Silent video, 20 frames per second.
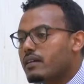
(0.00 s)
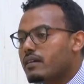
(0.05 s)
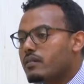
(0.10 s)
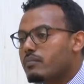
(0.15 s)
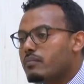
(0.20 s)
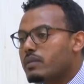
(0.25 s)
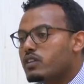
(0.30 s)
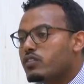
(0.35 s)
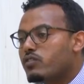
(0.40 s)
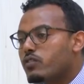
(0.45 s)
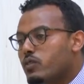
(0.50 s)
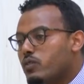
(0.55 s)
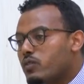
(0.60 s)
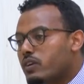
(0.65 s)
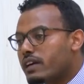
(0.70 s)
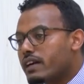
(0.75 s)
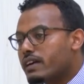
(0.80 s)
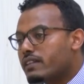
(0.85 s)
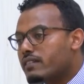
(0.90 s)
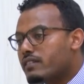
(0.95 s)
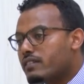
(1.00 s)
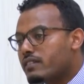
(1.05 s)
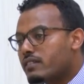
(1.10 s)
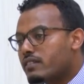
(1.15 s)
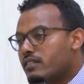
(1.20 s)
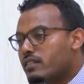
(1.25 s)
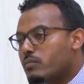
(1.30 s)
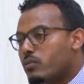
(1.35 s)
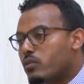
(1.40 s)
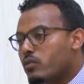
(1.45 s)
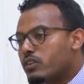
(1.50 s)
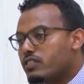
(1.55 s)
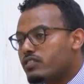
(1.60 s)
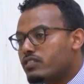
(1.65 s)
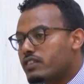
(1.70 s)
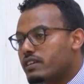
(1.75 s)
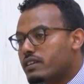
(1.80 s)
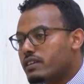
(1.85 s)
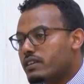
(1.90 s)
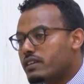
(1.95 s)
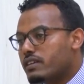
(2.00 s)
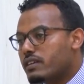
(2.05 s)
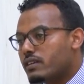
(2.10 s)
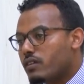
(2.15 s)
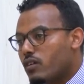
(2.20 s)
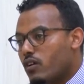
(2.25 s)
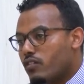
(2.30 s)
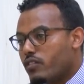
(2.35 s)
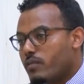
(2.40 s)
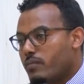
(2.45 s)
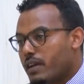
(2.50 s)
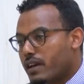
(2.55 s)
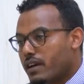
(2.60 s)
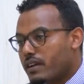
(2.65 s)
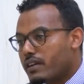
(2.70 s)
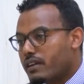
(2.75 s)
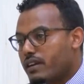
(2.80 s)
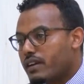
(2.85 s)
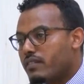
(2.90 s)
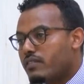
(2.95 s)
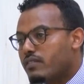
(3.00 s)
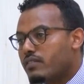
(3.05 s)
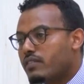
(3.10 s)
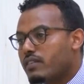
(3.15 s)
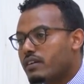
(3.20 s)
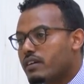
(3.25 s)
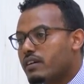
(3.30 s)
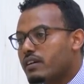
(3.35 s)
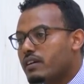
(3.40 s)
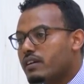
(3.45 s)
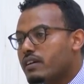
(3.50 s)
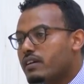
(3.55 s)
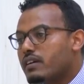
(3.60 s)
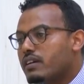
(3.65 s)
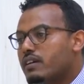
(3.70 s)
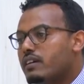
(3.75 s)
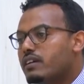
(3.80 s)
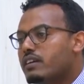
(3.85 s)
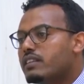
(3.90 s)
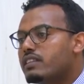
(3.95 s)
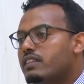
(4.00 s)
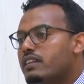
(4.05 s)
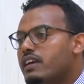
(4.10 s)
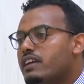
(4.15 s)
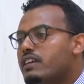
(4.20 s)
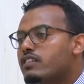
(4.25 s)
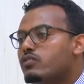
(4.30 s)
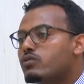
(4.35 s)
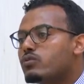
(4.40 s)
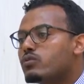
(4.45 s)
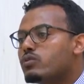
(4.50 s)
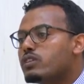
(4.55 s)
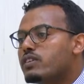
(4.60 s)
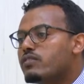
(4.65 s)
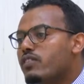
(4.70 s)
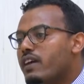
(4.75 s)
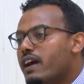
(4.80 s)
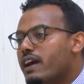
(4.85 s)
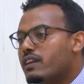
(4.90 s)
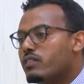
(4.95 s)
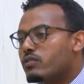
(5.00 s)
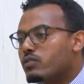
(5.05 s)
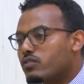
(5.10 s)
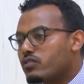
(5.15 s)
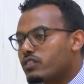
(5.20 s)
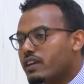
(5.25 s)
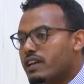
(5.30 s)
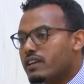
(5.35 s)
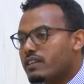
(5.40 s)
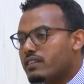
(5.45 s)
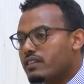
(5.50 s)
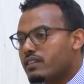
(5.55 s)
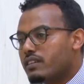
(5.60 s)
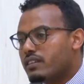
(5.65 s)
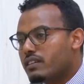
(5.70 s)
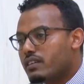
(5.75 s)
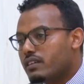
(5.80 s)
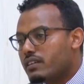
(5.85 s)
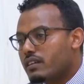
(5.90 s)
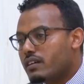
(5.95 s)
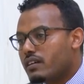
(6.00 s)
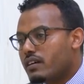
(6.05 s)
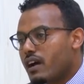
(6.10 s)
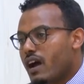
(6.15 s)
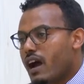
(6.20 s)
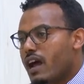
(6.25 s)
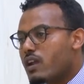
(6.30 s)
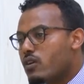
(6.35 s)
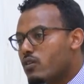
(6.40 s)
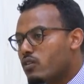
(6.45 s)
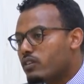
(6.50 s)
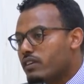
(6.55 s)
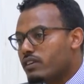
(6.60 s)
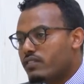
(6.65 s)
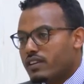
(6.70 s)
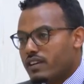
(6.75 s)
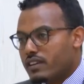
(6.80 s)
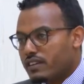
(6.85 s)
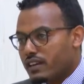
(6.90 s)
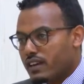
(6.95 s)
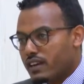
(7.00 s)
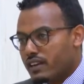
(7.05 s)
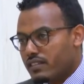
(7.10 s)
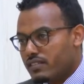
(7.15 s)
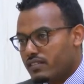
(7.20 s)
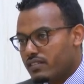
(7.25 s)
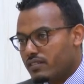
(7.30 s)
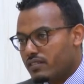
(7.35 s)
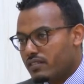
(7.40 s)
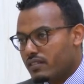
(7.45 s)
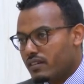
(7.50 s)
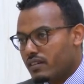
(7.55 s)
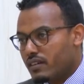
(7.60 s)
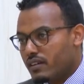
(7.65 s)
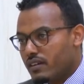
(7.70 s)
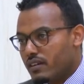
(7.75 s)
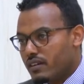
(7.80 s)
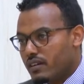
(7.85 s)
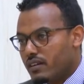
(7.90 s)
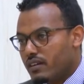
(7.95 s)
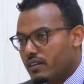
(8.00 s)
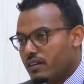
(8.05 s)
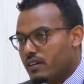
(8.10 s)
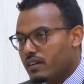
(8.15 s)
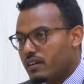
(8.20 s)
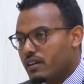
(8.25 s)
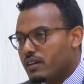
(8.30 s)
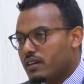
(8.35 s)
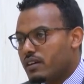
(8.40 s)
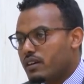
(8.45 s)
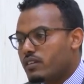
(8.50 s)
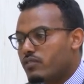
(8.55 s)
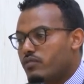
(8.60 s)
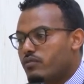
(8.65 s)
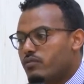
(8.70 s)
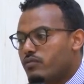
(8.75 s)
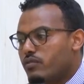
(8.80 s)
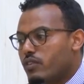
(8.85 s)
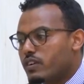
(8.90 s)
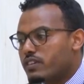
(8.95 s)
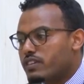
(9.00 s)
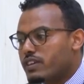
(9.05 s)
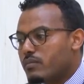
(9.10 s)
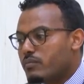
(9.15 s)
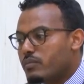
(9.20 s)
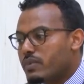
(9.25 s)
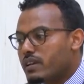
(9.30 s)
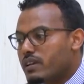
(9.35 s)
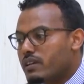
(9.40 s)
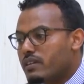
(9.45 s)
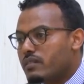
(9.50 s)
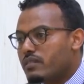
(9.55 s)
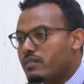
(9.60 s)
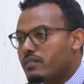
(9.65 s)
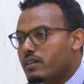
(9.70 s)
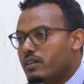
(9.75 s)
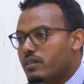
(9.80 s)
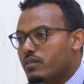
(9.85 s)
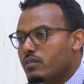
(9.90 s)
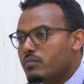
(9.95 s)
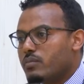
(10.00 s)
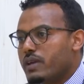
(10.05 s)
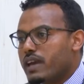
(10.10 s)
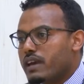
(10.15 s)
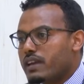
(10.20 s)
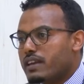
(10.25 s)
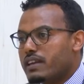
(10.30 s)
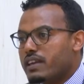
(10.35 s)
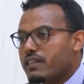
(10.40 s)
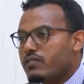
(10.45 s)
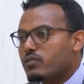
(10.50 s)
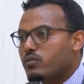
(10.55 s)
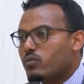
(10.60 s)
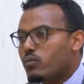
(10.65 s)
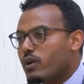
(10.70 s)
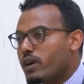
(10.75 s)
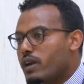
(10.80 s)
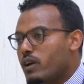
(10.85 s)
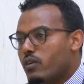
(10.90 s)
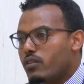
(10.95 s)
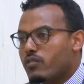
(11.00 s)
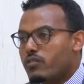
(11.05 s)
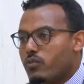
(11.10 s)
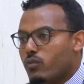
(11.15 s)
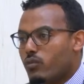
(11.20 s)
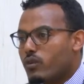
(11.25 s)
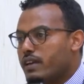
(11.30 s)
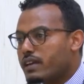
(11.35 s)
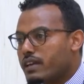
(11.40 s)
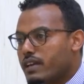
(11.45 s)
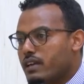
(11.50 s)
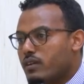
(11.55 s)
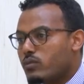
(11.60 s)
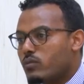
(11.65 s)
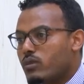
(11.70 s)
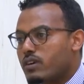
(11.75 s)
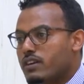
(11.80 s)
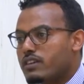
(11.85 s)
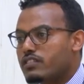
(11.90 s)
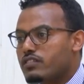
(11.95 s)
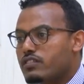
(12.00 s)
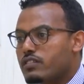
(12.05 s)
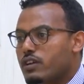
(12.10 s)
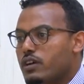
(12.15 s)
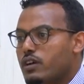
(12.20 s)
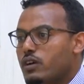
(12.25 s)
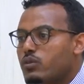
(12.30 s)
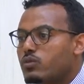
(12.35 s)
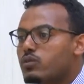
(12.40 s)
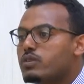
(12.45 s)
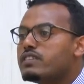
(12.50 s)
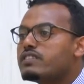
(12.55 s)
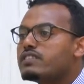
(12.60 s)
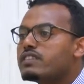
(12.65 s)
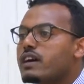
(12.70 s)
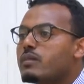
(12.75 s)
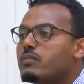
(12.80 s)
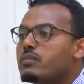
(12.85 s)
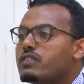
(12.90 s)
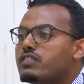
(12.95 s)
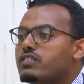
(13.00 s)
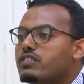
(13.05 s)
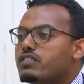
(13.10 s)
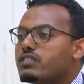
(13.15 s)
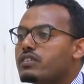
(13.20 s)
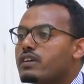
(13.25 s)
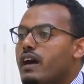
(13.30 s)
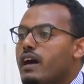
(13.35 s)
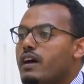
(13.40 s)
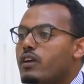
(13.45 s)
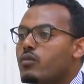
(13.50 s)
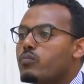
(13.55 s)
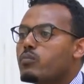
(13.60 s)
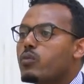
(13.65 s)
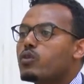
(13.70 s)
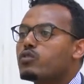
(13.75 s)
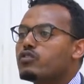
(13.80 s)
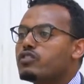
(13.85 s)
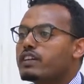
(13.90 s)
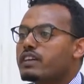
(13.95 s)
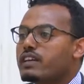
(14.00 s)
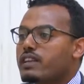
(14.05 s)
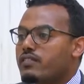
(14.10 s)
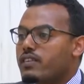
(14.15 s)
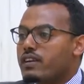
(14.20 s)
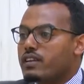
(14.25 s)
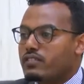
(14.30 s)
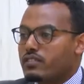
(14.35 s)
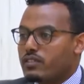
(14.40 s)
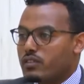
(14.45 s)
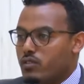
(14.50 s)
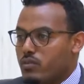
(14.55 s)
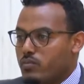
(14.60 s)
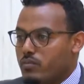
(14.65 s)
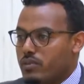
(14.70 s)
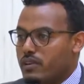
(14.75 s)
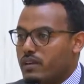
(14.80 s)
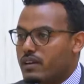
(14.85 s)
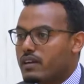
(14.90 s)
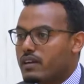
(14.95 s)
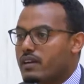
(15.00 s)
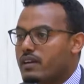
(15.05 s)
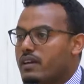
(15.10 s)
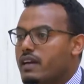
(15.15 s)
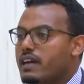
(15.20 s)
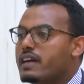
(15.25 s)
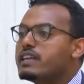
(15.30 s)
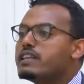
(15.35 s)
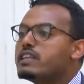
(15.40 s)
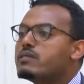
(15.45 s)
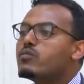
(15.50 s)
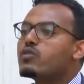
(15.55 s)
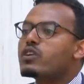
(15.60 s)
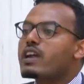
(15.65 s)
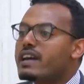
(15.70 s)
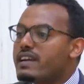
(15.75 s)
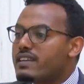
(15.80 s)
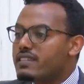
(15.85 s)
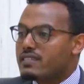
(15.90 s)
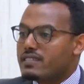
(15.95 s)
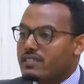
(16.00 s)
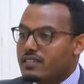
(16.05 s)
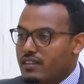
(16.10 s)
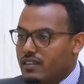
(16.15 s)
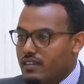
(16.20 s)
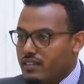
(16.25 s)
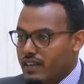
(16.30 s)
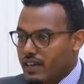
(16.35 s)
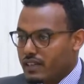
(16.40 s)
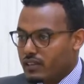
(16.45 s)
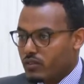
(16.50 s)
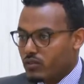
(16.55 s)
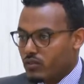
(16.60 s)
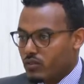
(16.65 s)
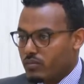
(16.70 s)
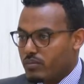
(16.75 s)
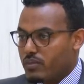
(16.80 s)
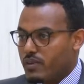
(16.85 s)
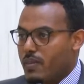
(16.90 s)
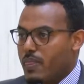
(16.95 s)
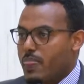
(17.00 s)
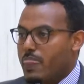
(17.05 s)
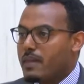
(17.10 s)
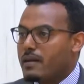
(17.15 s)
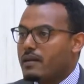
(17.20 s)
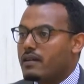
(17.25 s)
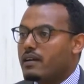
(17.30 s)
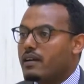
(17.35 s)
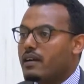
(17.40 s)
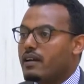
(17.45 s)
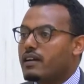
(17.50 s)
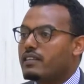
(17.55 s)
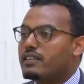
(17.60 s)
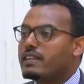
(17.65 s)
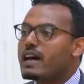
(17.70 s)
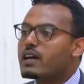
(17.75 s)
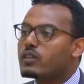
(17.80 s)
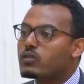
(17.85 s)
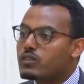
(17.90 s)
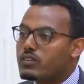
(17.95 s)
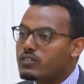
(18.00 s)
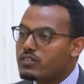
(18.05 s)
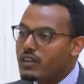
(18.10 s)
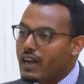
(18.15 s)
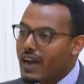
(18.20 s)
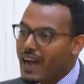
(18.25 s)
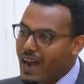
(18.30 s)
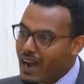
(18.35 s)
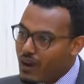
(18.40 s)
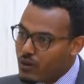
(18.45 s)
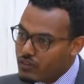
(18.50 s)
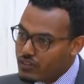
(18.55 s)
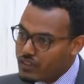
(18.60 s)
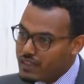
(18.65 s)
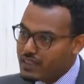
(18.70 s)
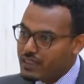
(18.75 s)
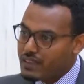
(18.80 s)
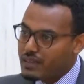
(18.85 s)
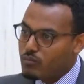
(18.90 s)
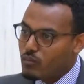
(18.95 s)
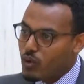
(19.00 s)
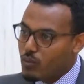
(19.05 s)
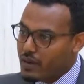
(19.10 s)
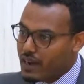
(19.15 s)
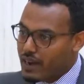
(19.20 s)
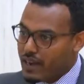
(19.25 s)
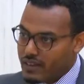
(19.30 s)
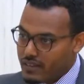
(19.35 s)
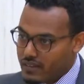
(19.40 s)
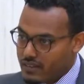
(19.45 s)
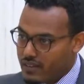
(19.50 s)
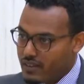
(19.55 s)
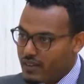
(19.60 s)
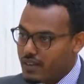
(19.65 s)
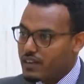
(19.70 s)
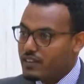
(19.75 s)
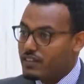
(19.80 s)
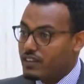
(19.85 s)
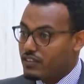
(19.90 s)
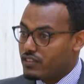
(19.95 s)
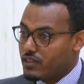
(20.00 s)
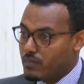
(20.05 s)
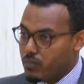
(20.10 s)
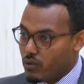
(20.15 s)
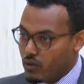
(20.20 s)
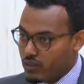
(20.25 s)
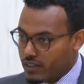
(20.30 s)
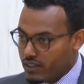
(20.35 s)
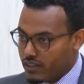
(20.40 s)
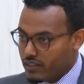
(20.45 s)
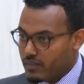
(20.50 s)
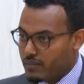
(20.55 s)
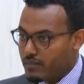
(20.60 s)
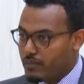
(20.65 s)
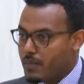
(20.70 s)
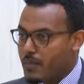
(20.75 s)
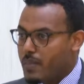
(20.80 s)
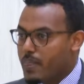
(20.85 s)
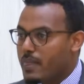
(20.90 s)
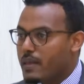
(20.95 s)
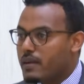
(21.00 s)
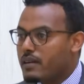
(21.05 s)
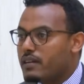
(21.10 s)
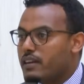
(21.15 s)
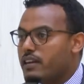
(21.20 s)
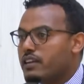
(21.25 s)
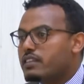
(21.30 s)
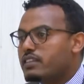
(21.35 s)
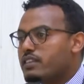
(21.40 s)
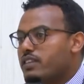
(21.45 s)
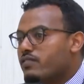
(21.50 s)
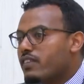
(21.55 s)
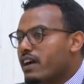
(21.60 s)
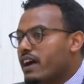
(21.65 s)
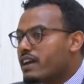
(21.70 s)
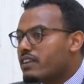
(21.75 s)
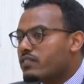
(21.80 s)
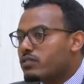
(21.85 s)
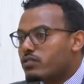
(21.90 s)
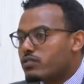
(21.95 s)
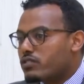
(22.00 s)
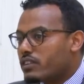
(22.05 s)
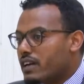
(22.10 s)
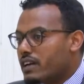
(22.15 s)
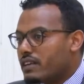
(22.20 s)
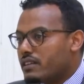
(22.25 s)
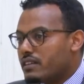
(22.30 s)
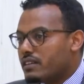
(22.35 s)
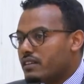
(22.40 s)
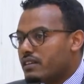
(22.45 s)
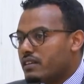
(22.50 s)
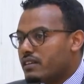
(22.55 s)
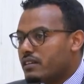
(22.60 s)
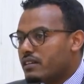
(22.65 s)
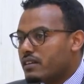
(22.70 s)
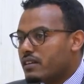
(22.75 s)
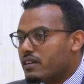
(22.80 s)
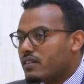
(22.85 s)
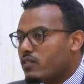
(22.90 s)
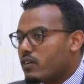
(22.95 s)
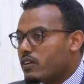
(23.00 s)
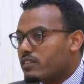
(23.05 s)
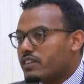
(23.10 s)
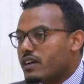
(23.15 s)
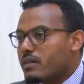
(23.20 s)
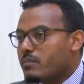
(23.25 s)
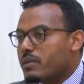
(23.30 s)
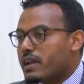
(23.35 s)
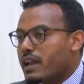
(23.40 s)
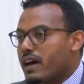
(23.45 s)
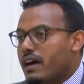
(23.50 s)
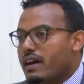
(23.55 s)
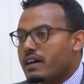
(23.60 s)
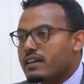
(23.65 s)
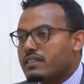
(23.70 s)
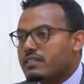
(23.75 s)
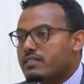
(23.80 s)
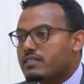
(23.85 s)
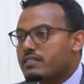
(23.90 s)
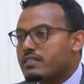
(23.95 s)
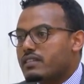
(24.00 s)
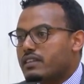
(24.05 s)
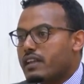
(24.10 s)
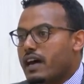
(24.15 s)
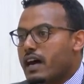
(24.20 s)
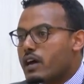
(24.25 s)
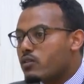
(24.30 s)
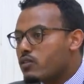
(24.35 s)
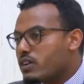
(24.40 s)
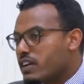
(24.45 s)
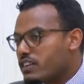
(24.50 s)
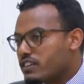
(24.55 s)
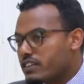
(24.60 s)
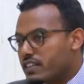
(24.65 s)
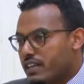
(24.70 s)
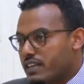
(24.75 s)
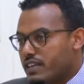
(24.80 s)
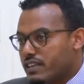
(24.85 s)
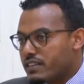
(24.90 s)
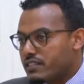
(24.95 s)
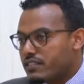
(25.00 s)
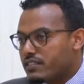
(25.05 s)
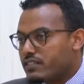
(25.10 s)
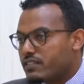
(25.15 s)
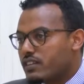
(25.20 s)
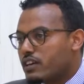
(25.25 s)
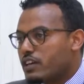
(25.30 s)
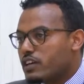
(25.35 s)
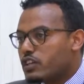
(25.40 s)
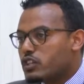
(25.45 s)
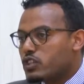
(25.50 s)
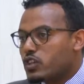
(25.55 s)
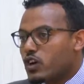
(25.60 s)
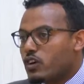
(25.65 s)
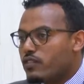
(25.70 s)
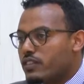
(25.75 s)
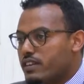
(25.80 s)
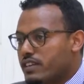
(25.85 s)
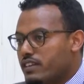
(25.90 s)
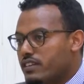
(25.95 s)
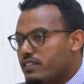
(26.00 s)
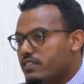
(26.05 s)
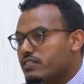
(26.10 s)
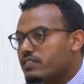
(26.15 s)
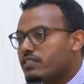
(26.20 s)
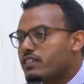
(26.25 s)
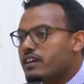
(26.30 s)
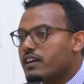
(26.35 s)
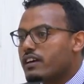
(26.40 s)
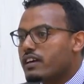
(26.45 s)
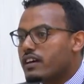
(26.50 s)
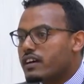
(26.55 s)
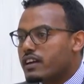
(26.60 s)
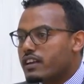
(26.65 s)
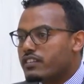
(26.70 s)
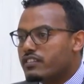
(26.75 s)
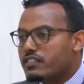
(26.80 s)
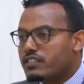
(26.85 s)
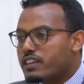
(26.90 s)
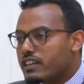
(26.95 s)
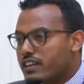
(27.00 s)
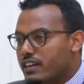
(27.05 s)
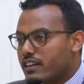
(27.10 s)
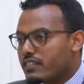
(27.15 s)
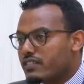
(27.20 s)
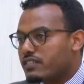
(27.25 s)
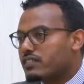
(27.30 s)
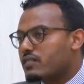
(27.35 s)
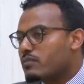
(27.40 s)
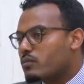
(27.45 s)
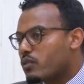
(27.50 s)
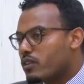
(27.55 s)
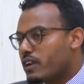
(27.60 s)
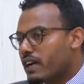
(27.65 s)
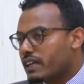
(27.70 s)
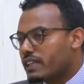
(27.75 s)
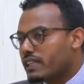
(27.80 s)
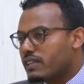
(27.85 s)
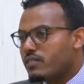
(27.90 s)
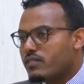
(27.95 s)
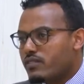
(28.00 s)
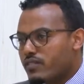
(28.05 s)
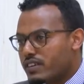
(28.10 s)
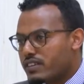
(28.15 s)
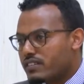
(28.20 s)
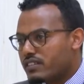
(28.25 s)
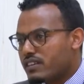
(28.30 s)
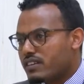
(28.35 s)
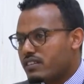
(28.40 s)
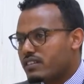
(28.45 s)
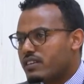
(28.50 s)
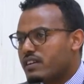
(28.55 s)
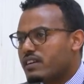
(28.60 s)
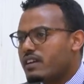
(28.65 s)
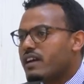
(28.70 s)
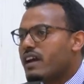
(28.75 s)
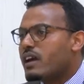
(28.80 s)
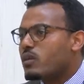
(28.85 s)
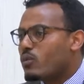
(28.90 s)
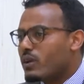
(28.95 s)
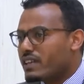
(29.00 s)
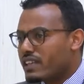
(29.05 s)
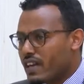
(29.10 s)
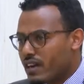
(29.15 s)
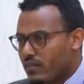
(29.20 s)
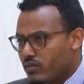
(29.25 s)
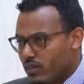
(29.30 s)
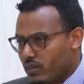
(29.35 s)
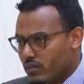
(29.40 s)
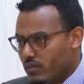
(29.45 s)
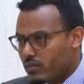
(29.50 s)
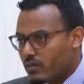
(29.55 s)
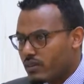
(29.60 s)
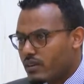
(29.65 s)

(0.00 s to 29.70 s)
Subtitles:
But if you look at the policy of EPRDF, it tends to divide society along different lines. If, for example, EPRDF's way of working was to establish an opposing reference group and demonize that group. And that is how they mobilize their supporters. It divides society, for example, as narrow nationalists, chauvinists, rent seekers, productive investors, and what have you.